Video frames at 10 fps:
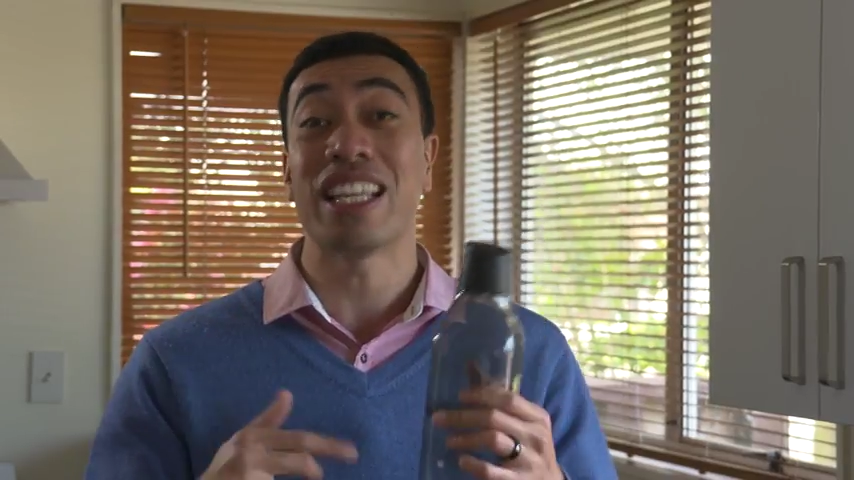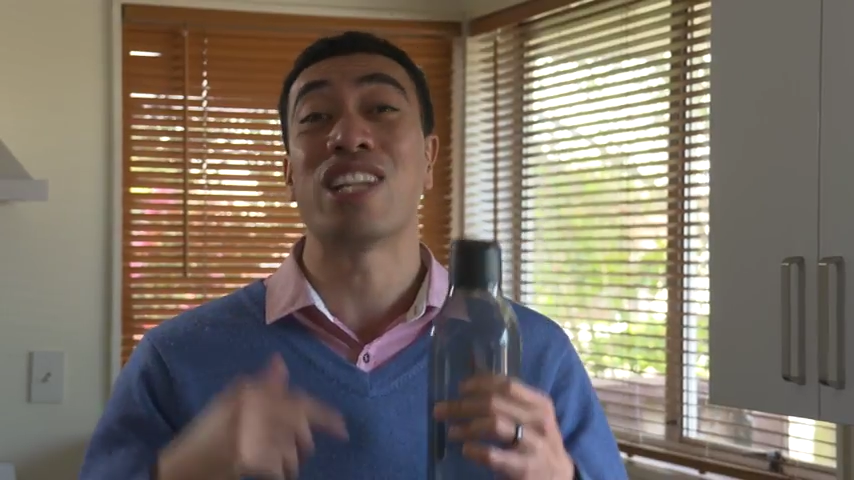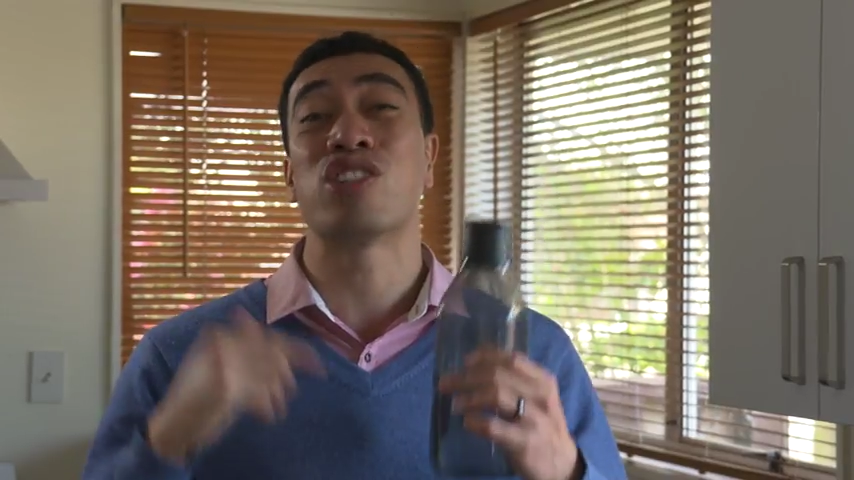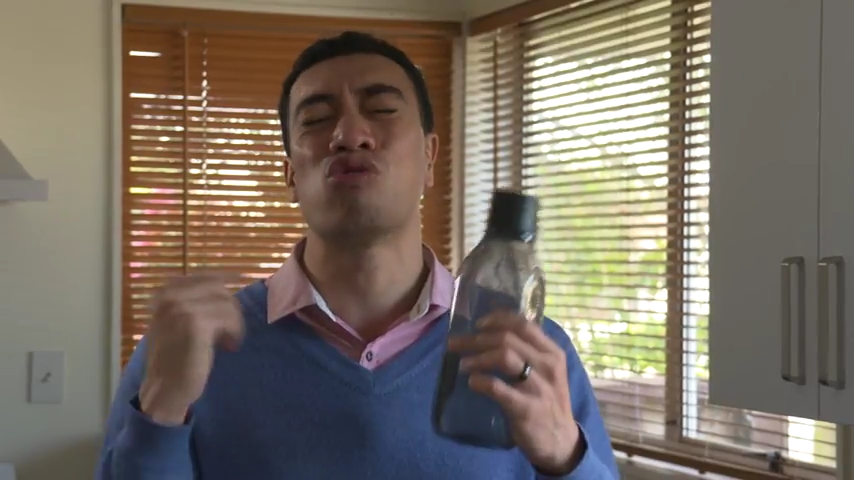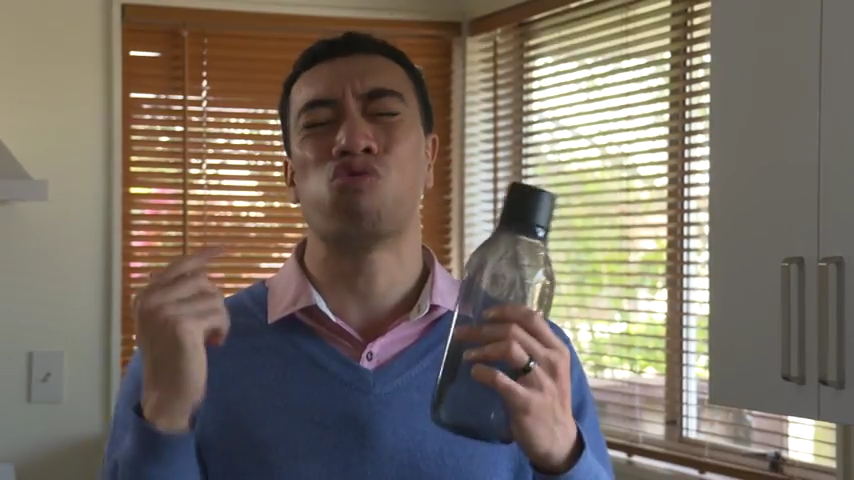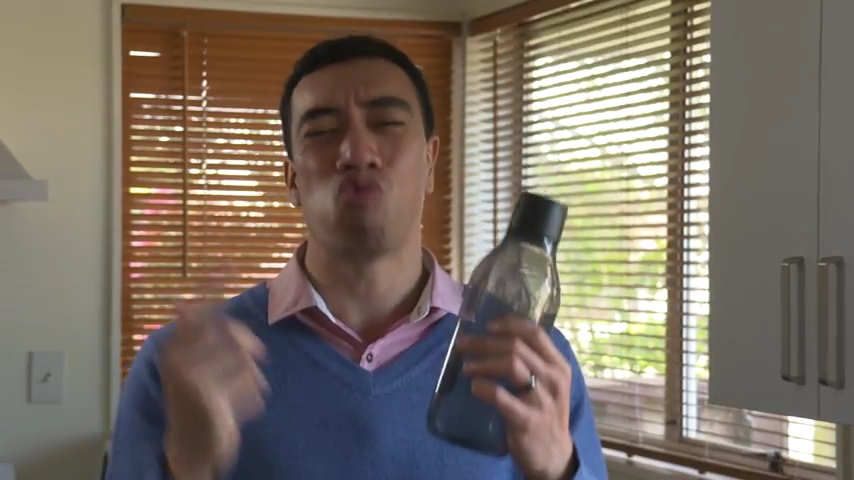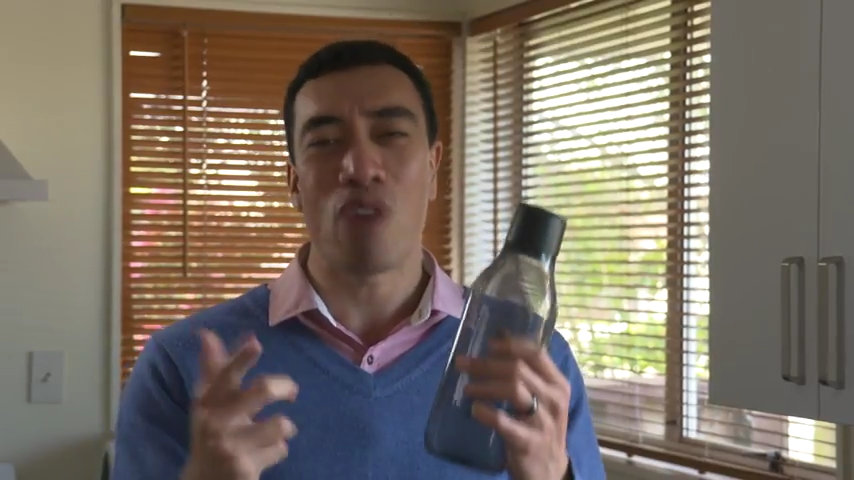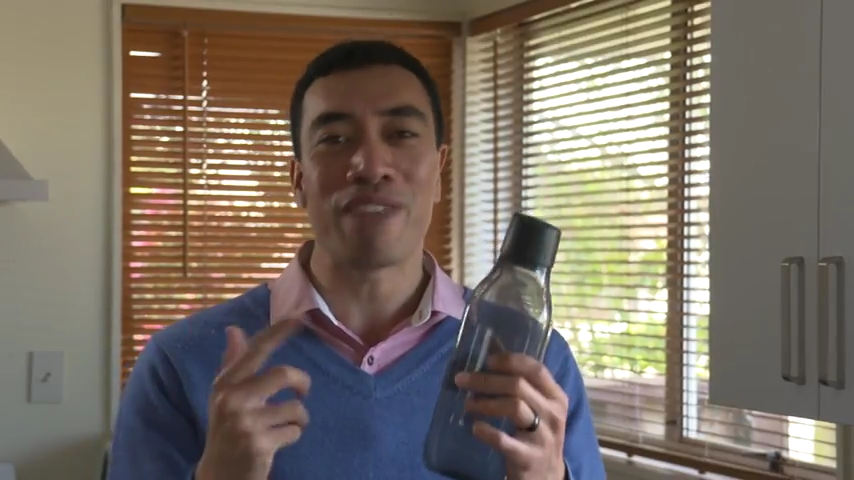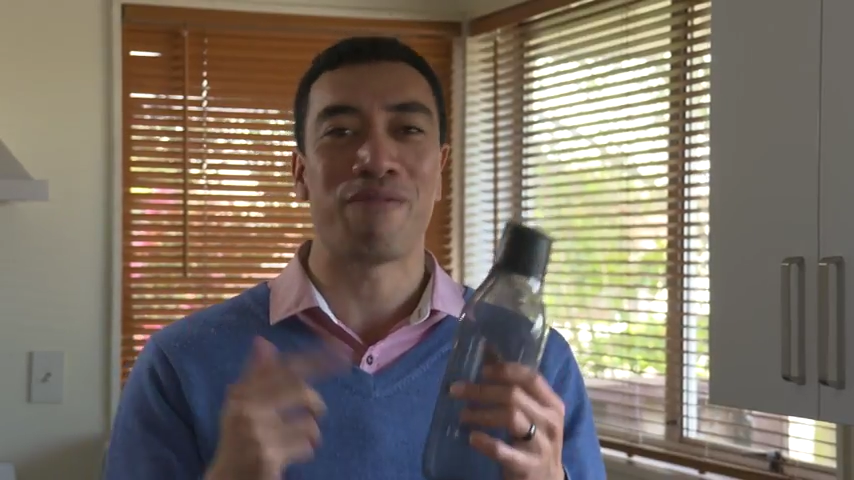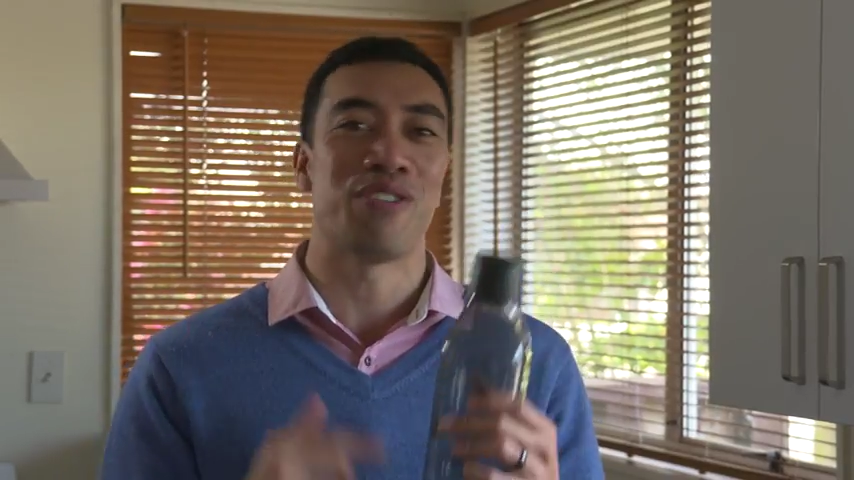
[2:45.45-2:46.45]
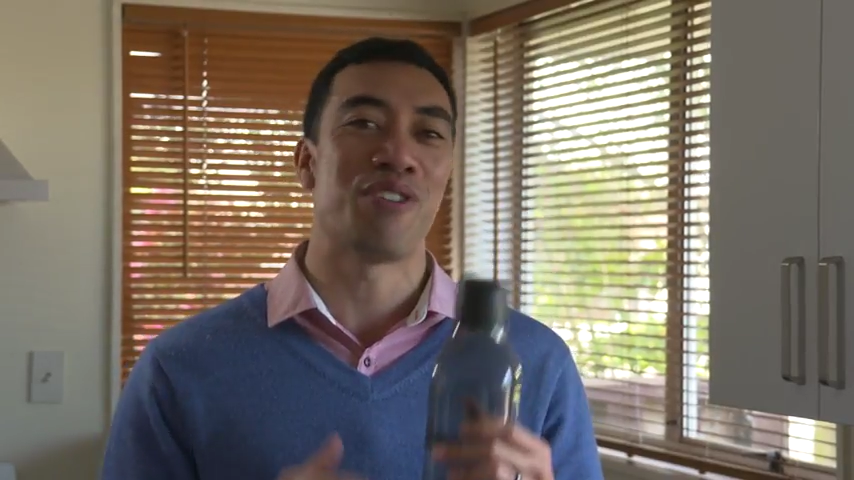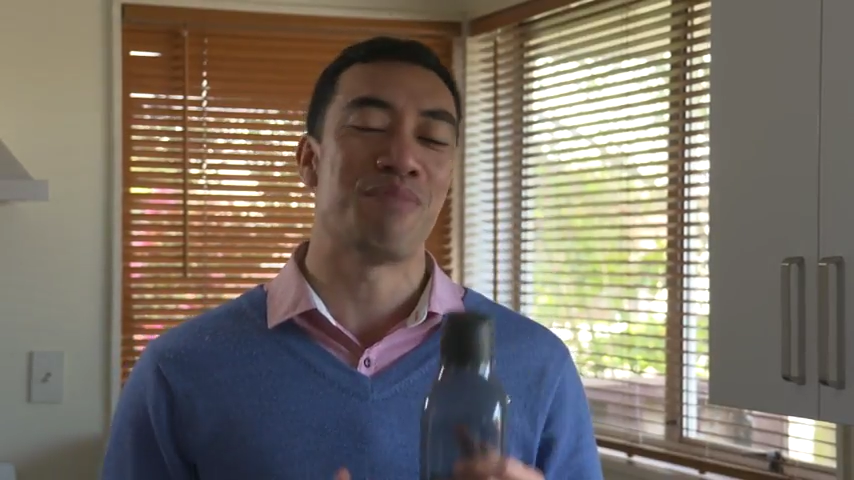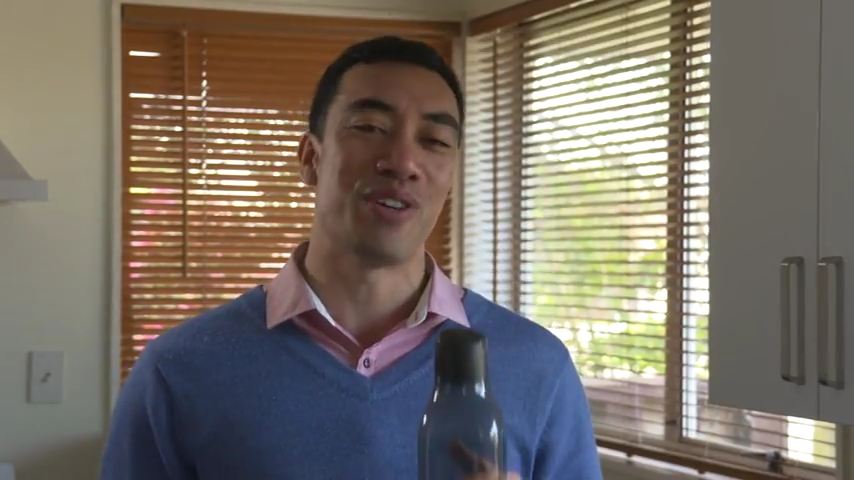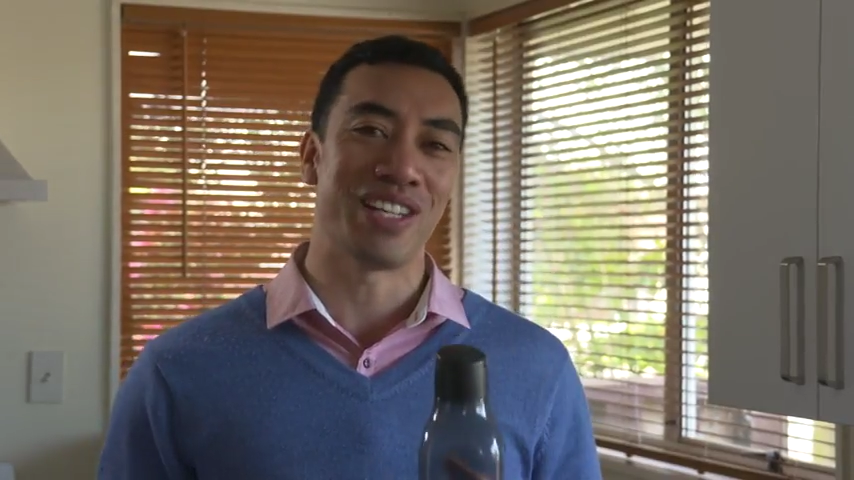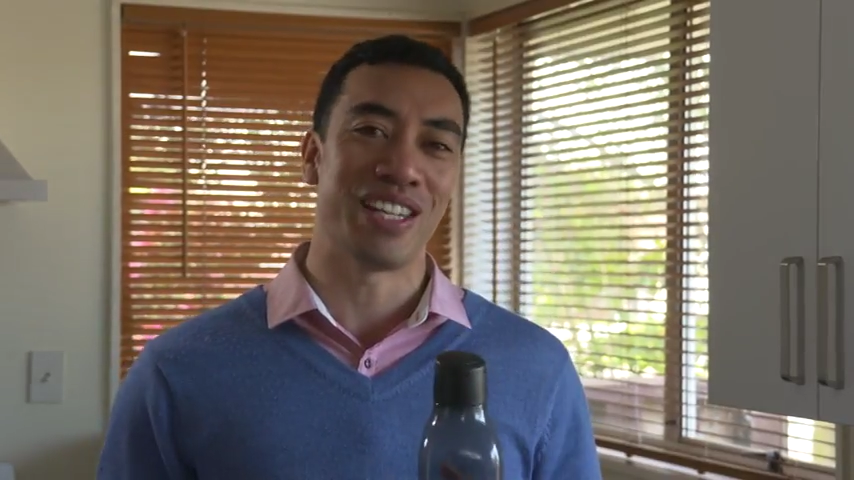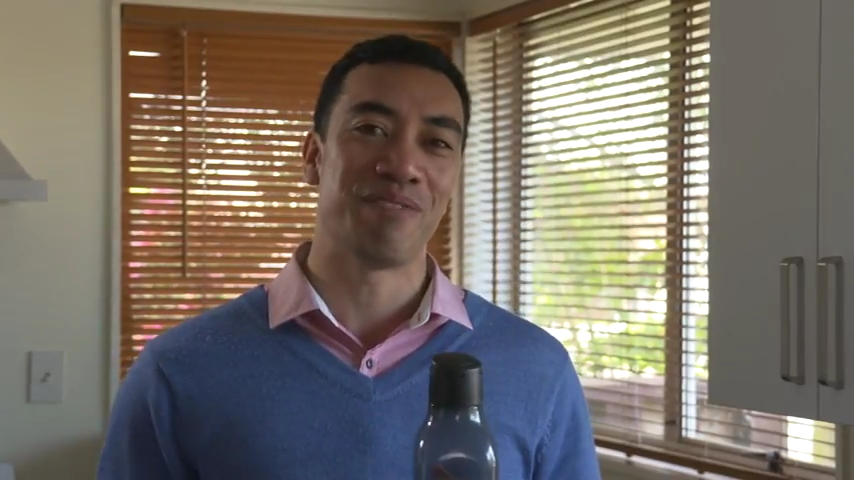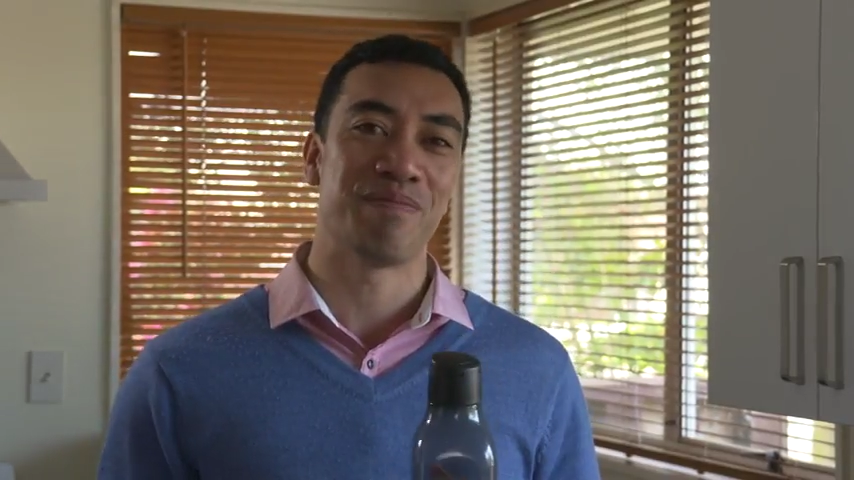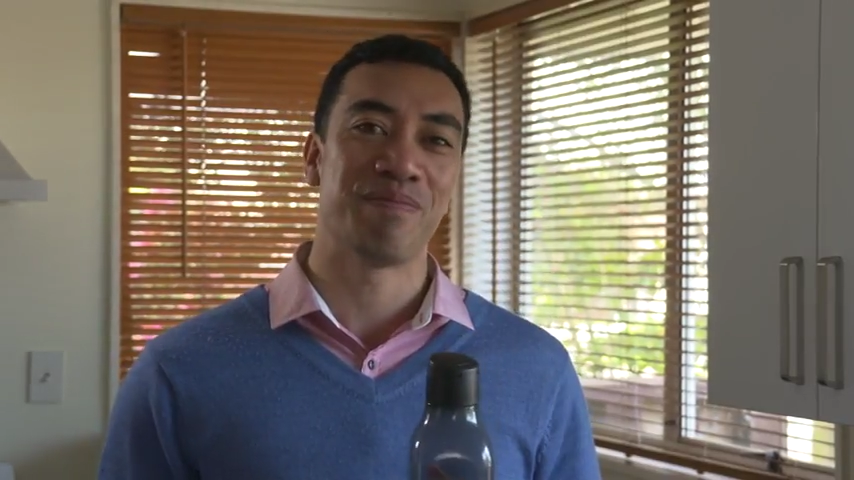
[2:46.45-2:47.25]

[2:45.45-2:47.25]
that is great for your body.